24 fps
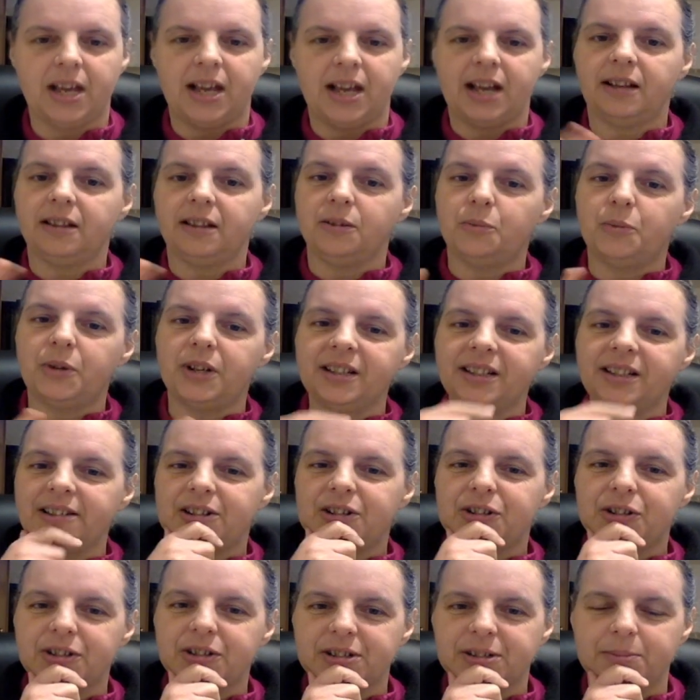And the one that
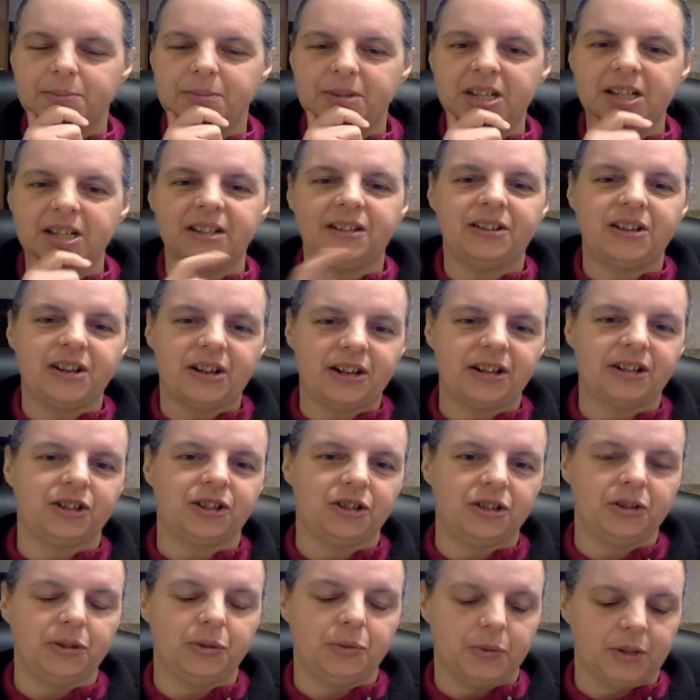hooks me a lot
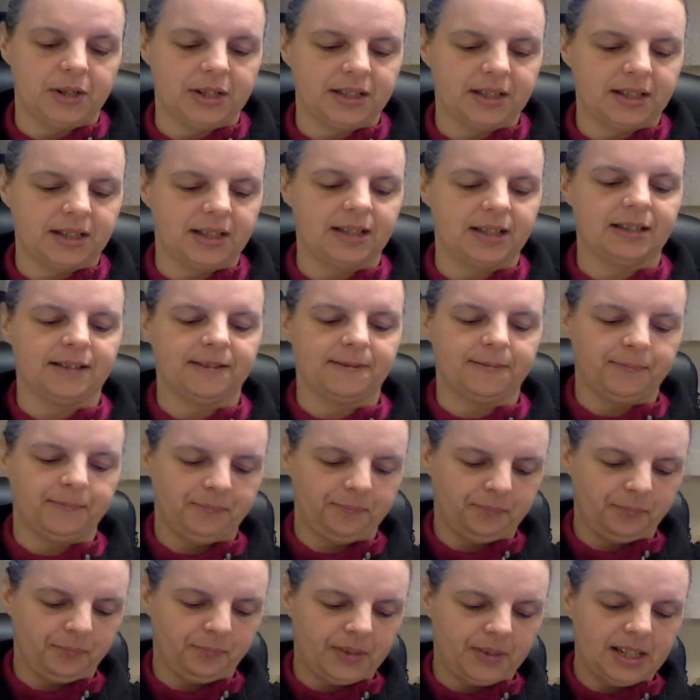too was the
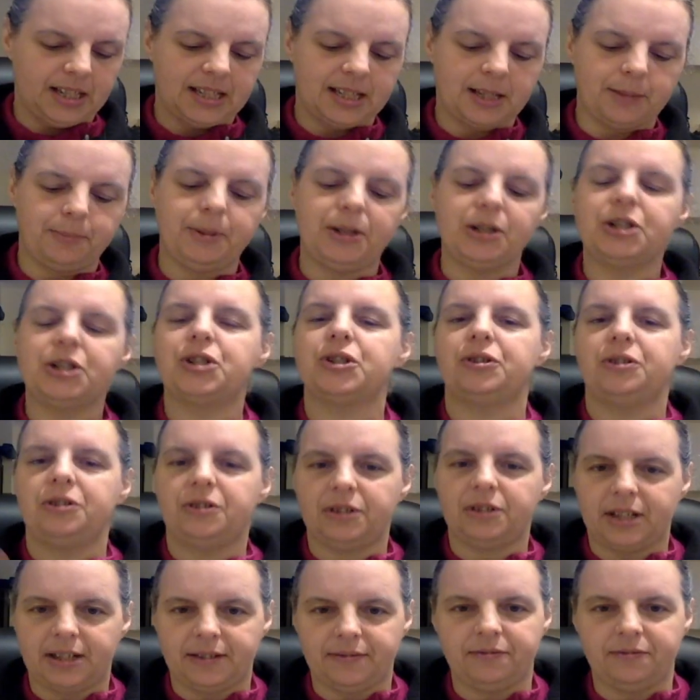
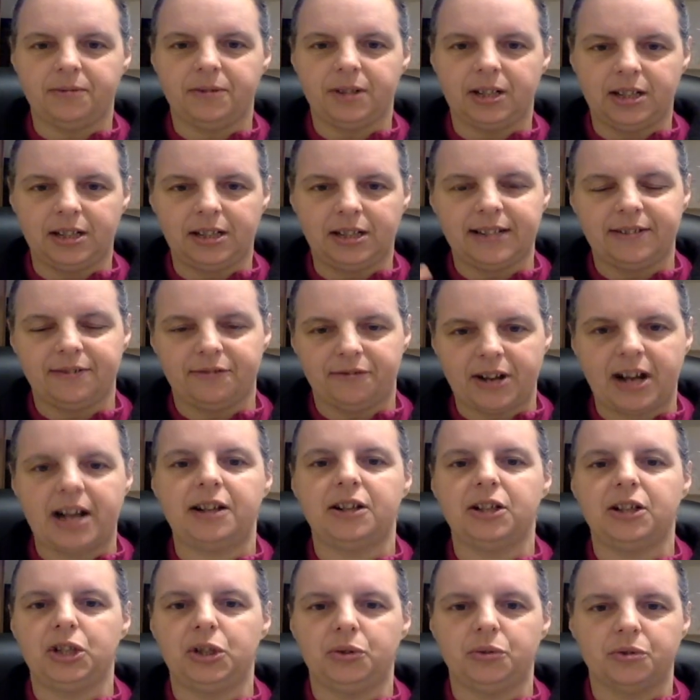spiritual and like
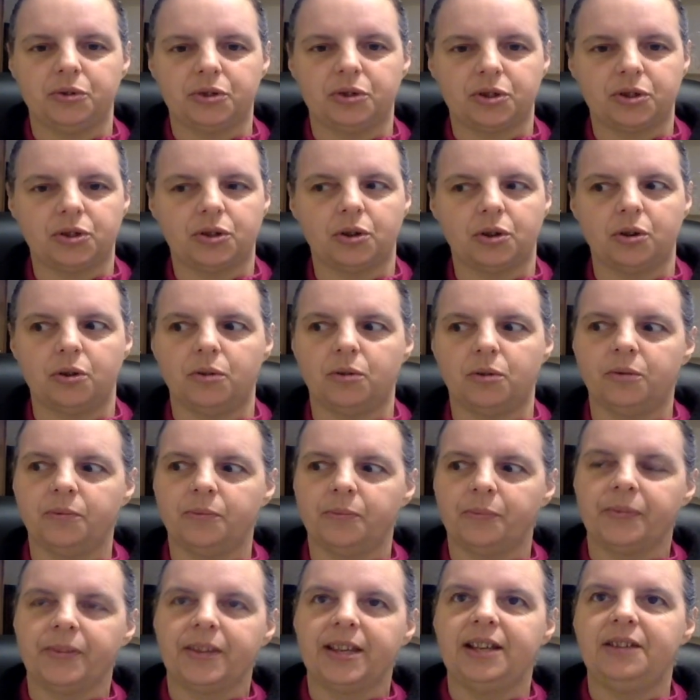values. So
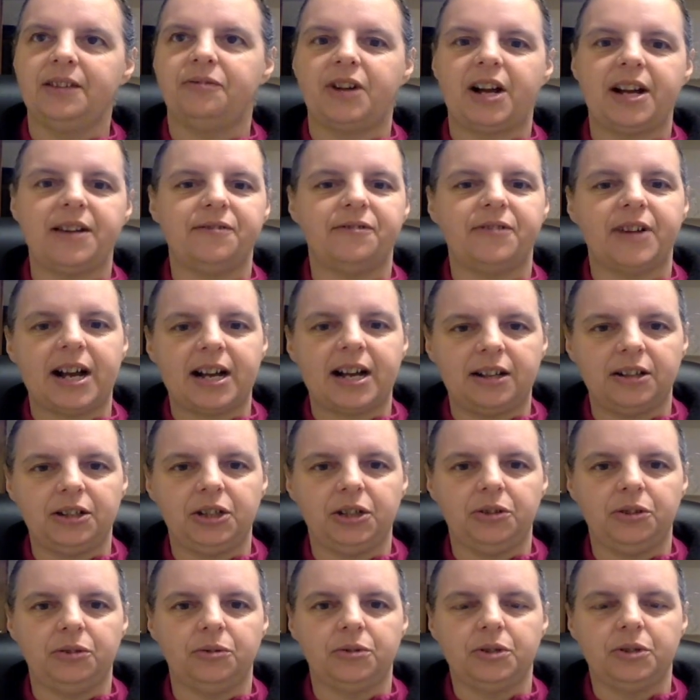if I
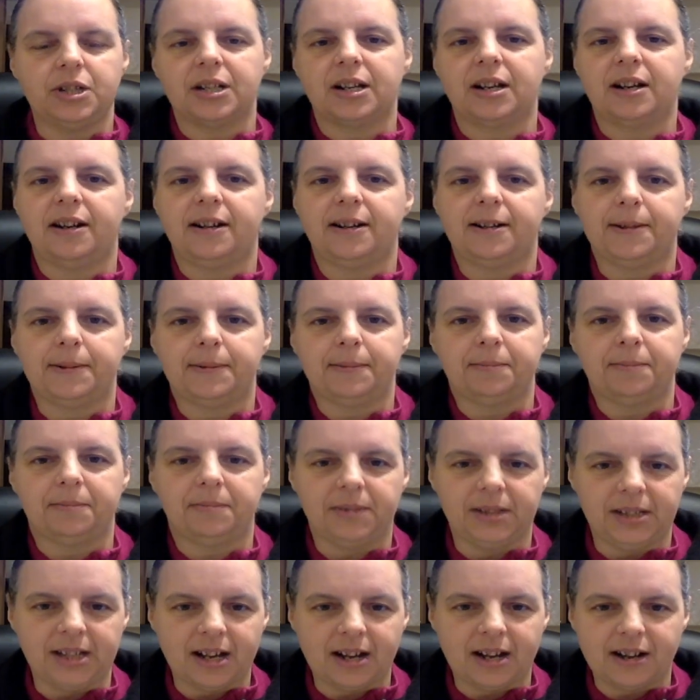valued
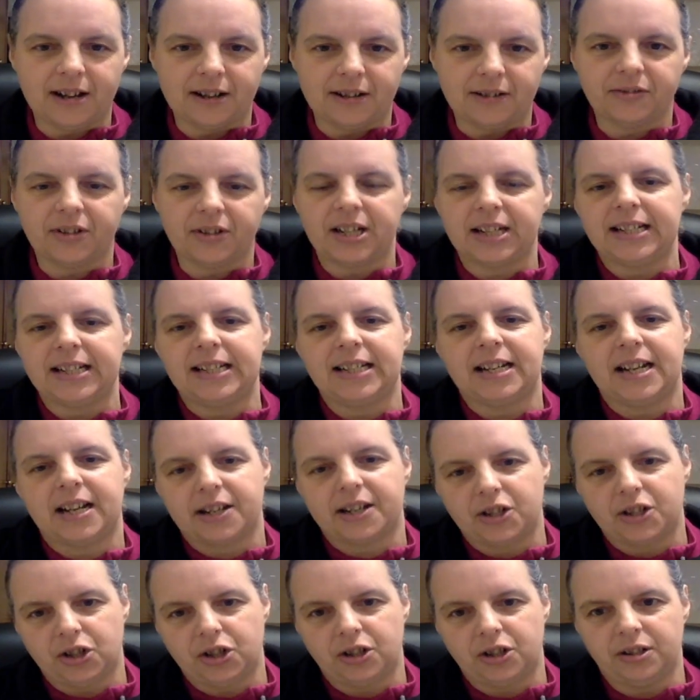love and
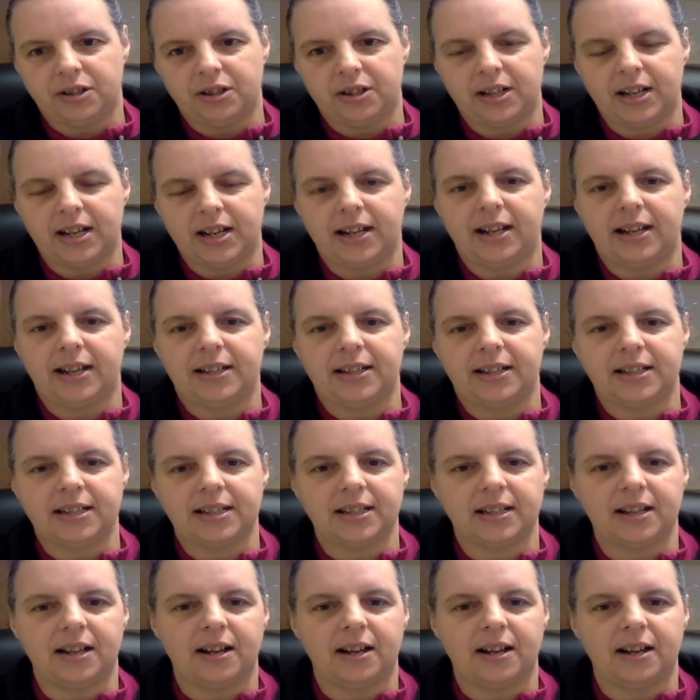connection and